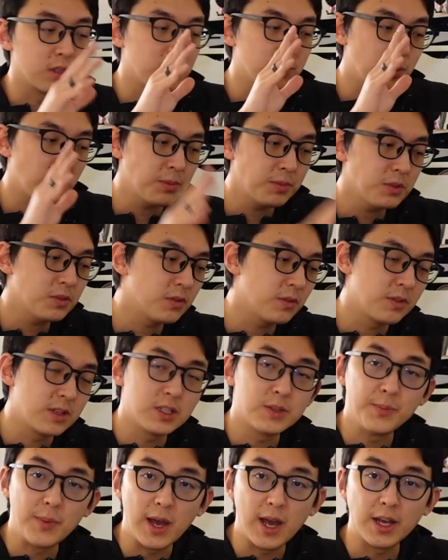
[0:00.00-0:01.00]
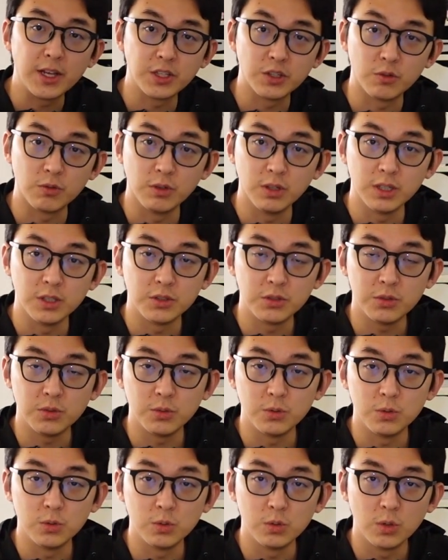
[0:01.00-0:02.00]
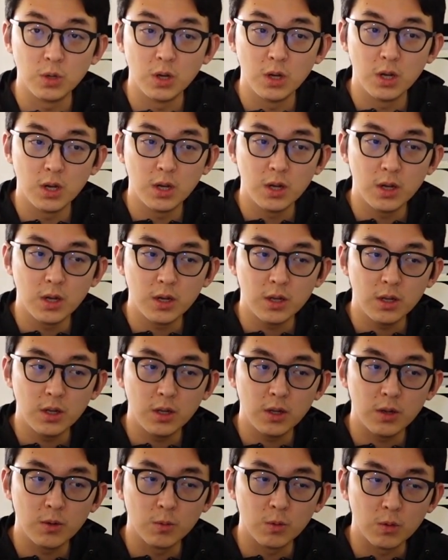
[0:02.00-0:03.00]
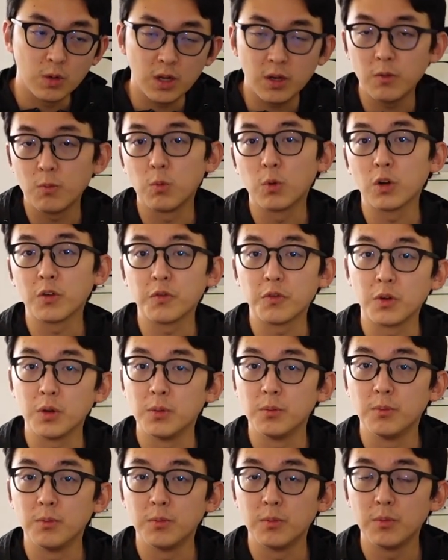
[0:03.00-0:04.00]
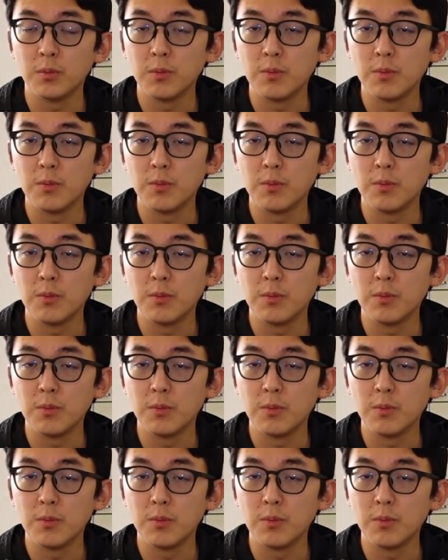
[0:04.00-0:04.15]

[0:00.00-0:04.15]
The purpose of these bags are really to kind of work from